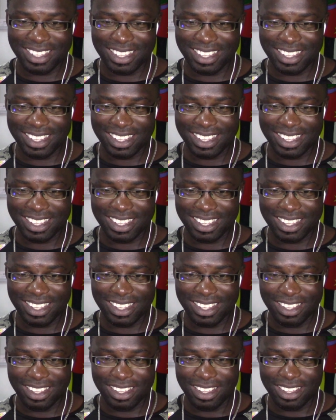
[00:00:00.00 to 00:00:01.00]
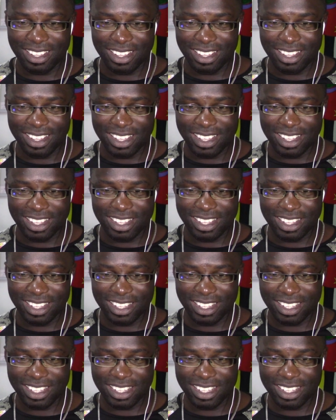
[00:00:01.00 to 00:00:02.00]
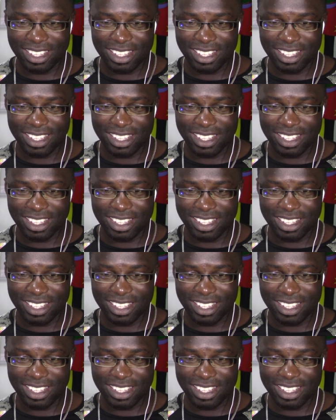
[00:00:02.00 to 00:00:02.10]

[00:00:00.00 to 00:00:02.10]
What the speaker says: Nothing is said.